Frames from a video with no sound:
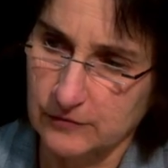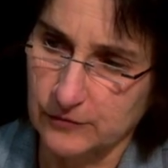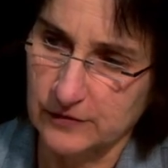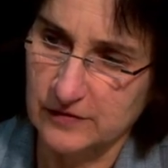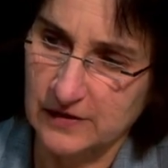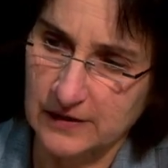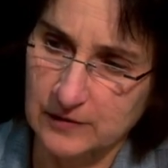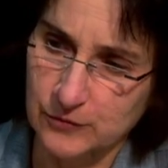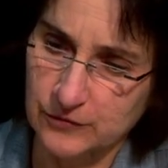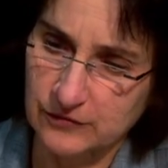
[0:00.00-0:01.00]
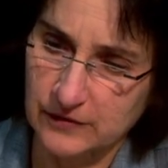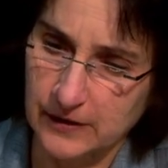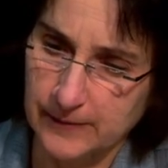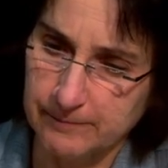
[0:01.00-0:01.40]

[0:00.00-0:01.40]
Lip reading: for these animals,